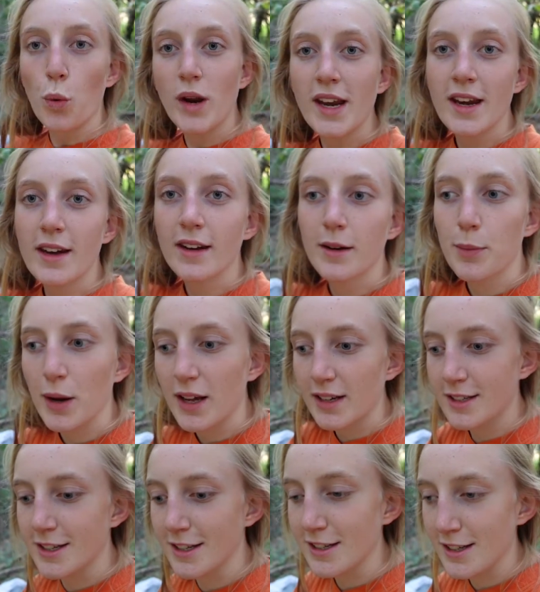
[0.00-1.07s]
We needed a
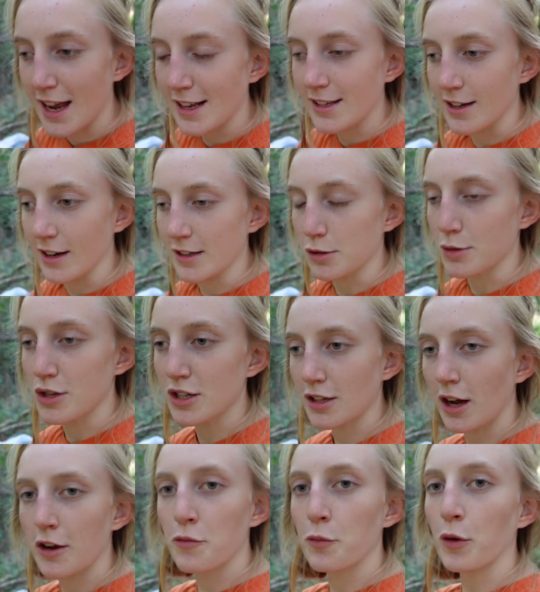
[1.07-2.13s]
place to stay tonight, so we just kind of